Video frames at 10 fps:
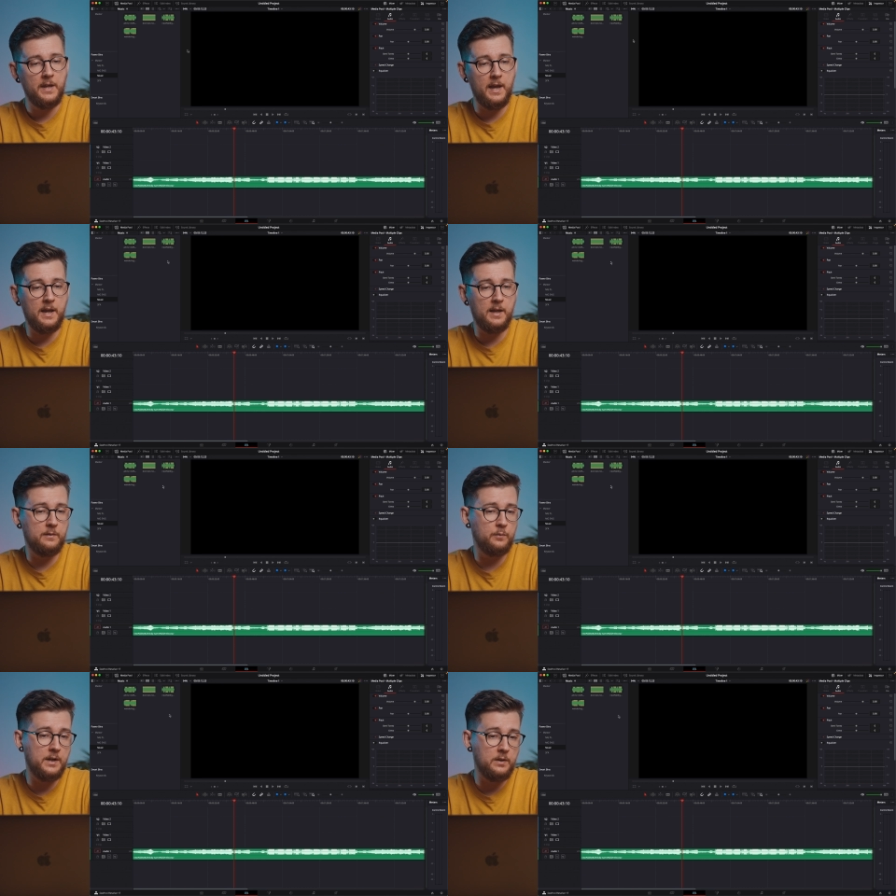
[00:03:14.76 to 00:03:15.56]

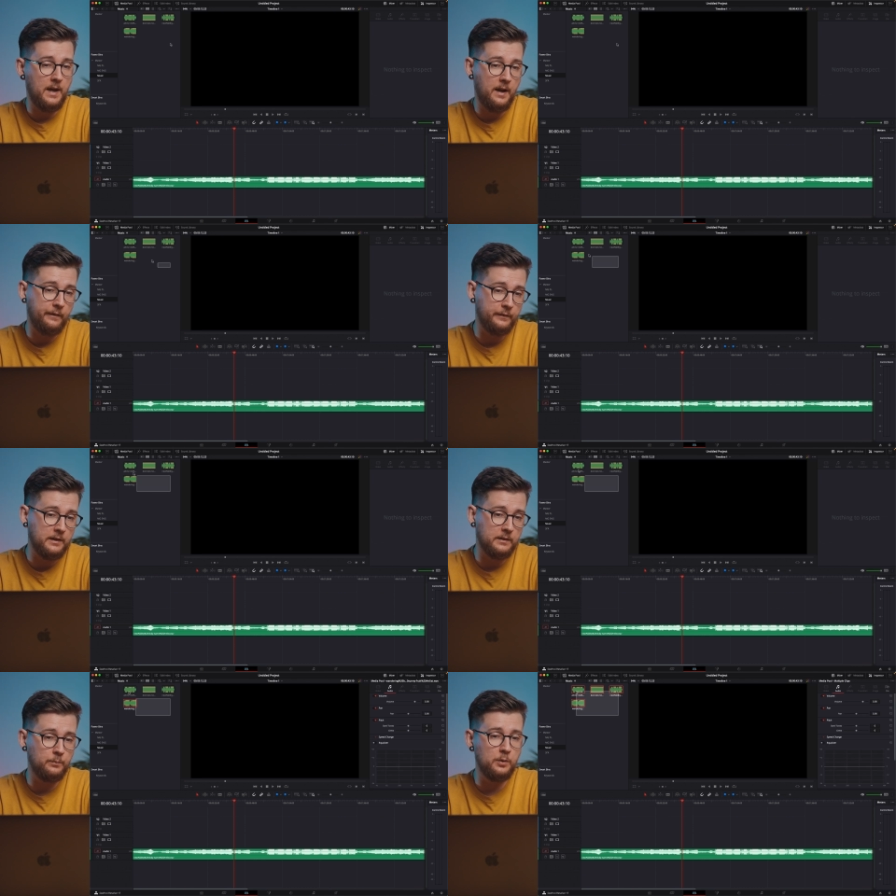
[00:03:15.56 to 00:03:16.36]
and we're gonna have
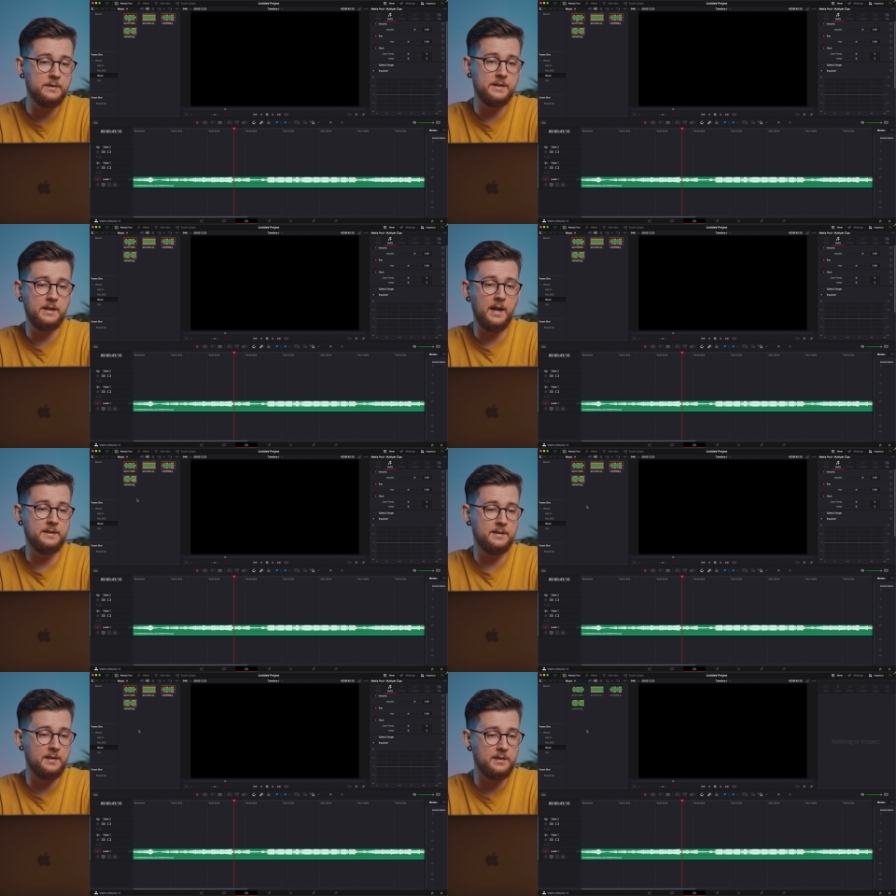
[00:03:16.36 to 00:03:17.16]
the music
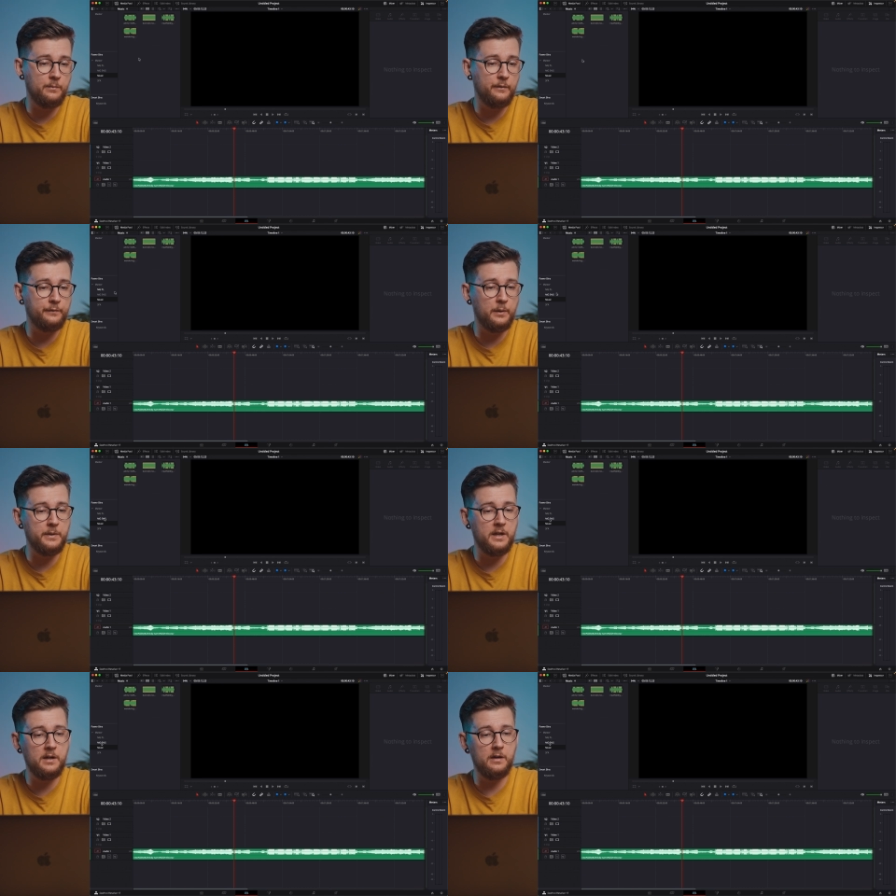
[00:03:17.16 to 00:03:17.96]
accessible from
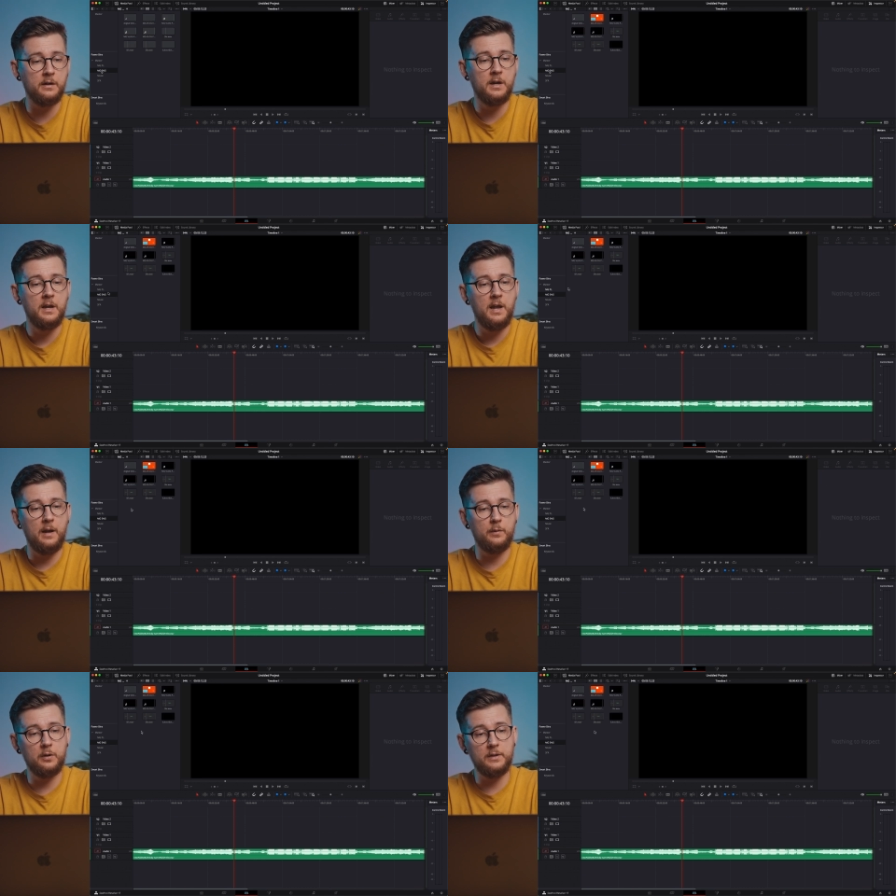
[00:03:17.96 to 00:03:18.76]
here
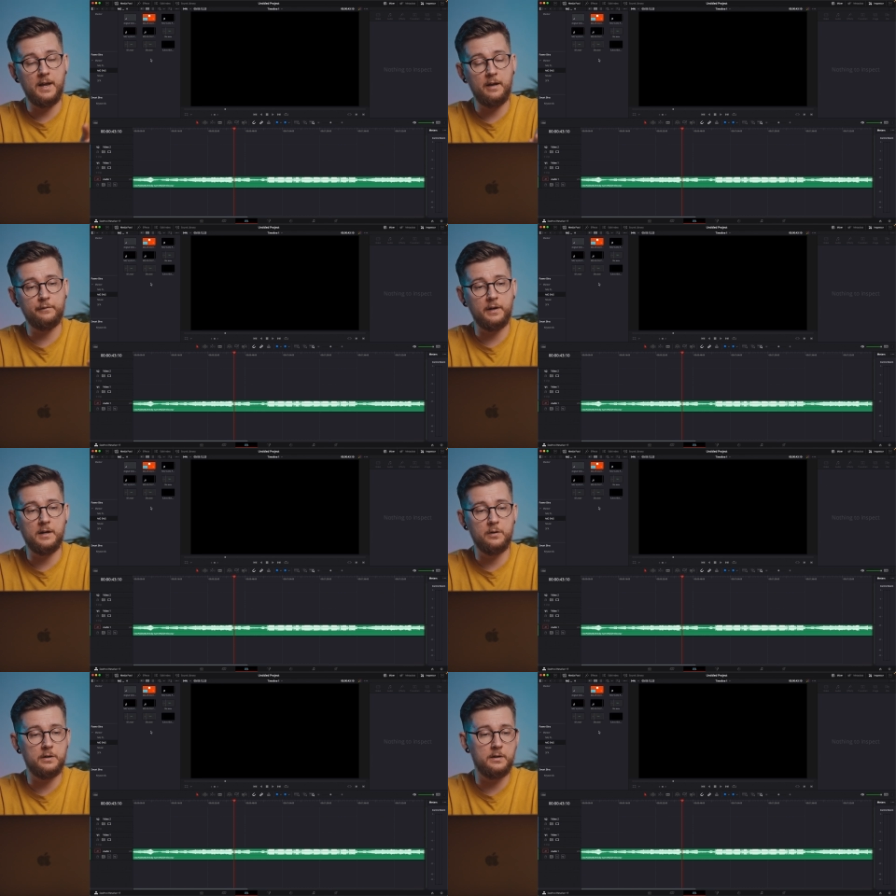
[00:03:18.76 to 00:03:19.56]
and we're gonna have
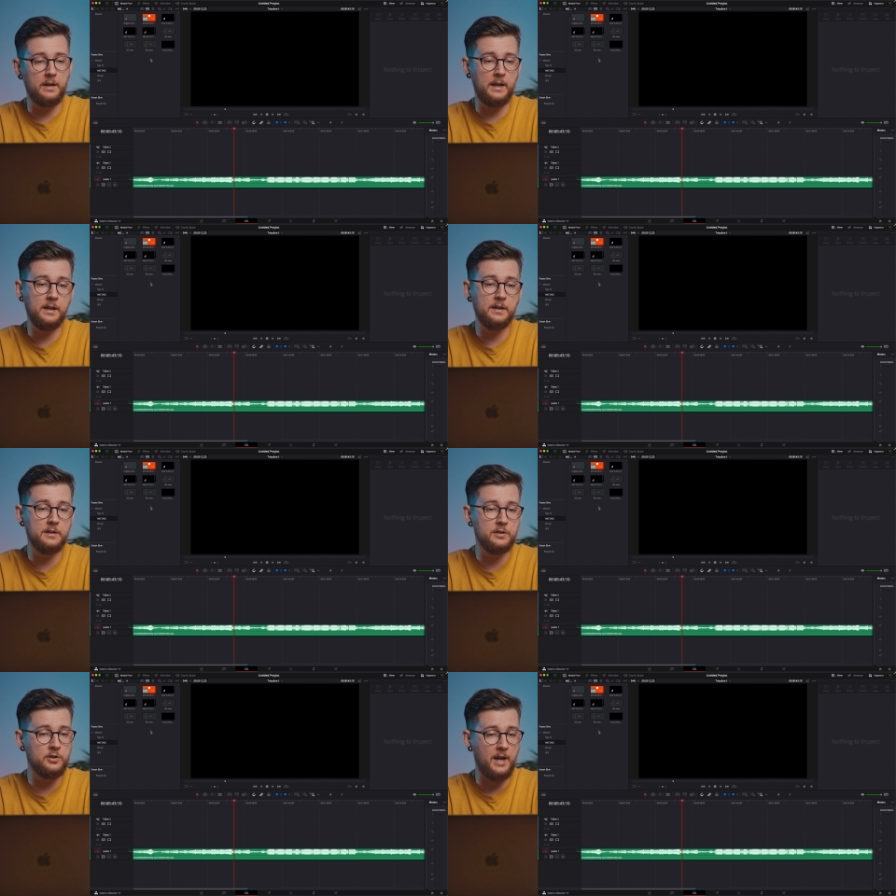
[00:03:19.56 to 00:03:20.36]
our
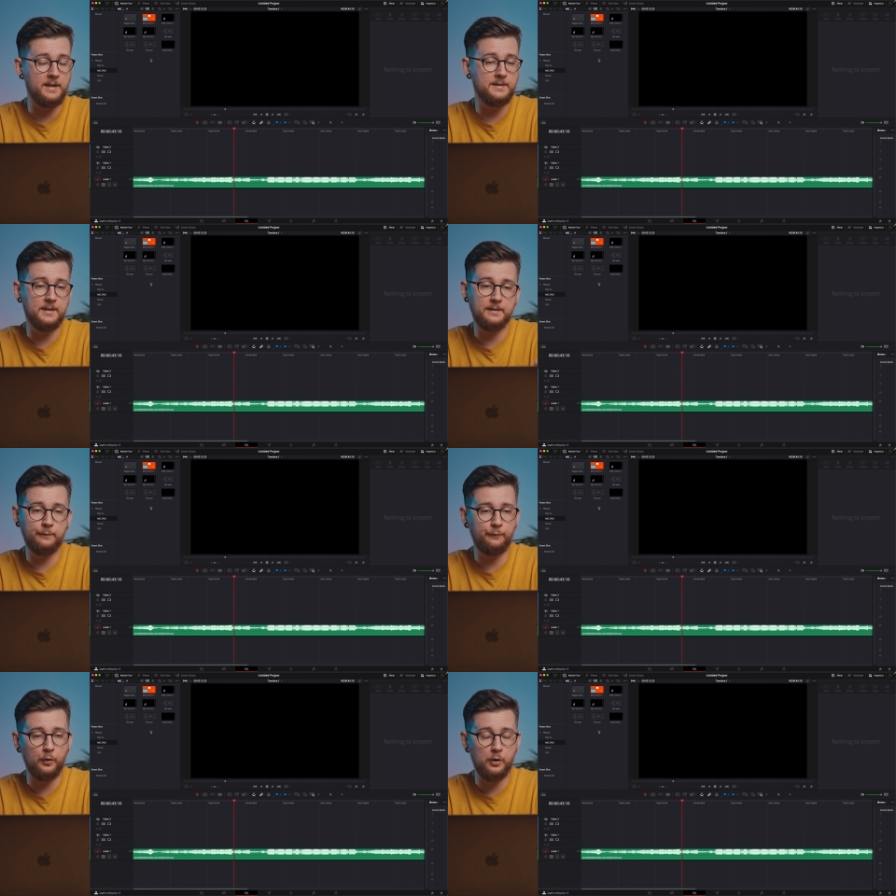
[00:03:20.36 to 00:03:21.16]
English assets
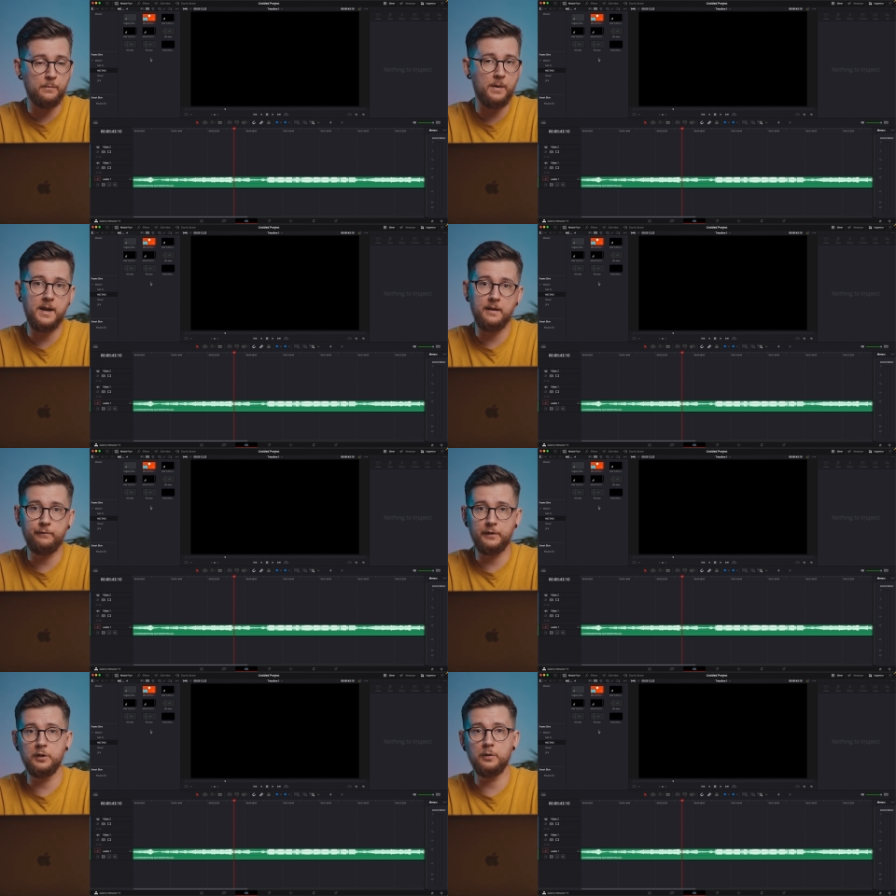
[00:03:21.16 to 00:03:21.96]
for my
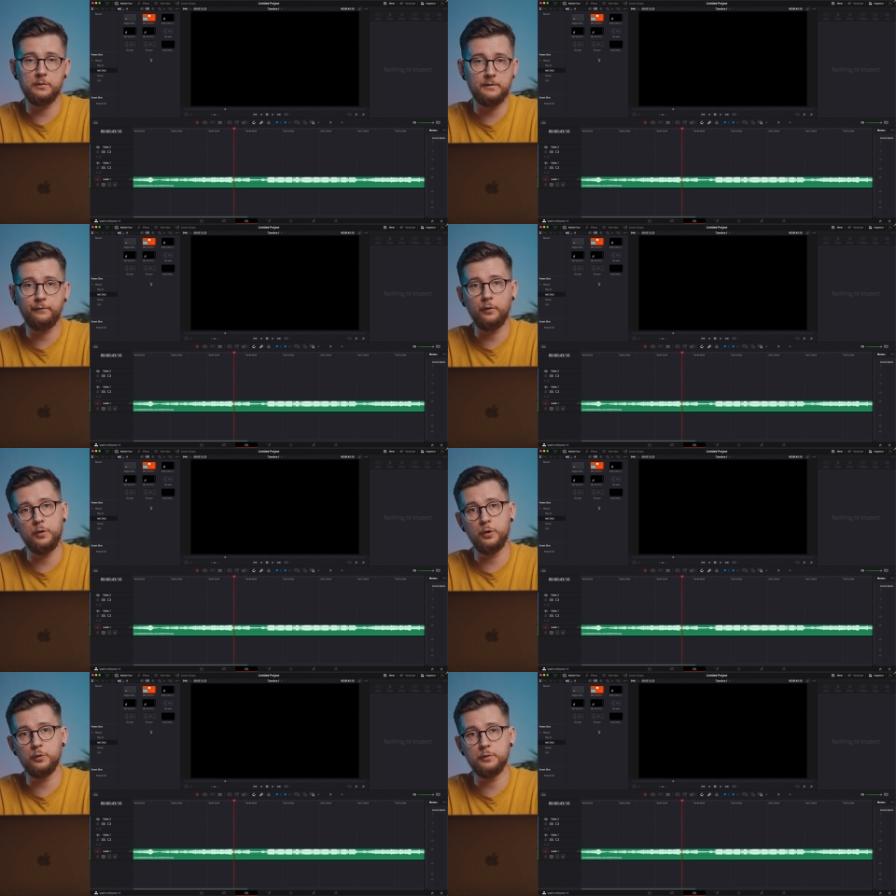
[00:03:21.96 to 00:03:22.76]
videos for
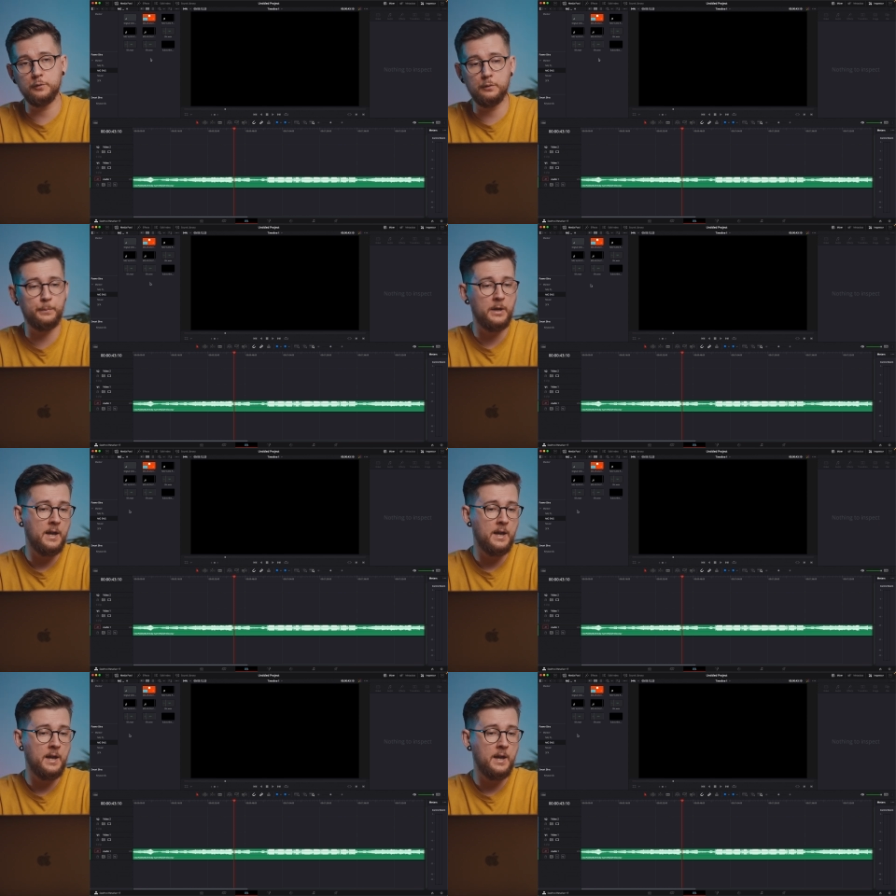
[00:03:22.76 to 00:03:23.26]
YouTube